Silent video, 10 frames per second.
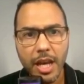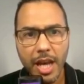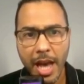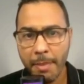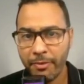
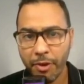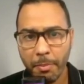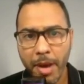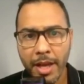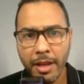M for
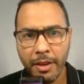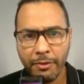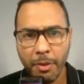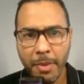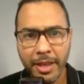
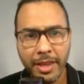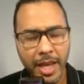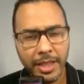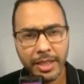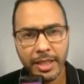month
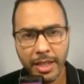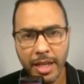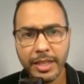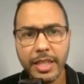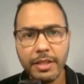and
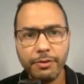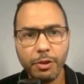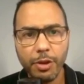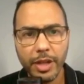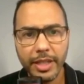D
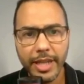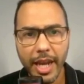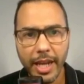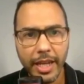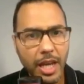for
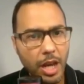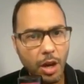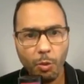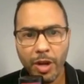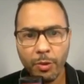day.
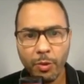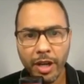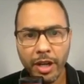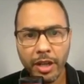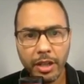When
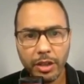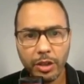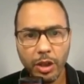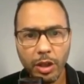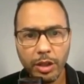we're
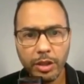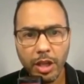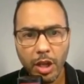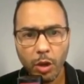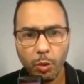good,
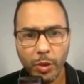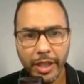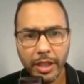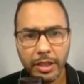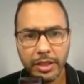
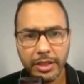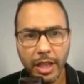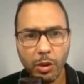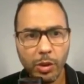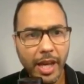we
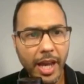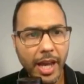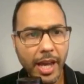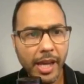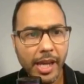say
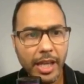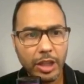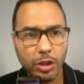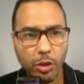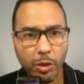okay.
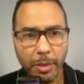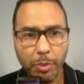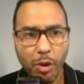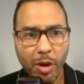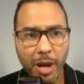So the
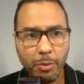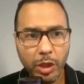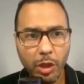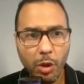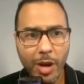program
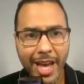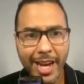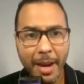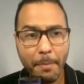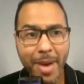will go ahead
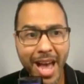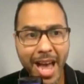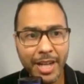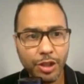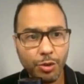and
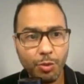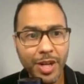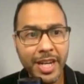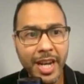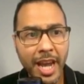batch
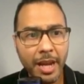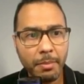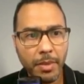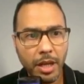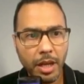
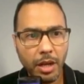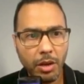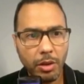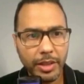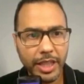rename
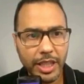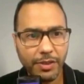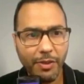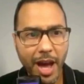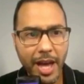all
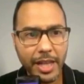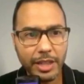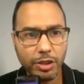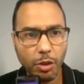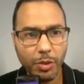these
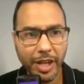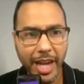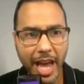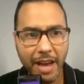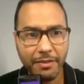files. So we're
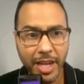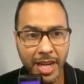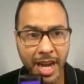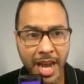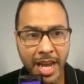gonna have the
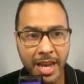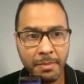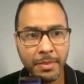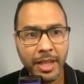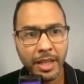
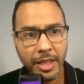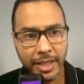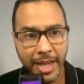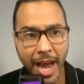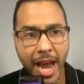name
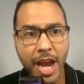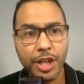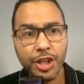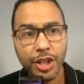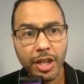
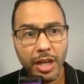dash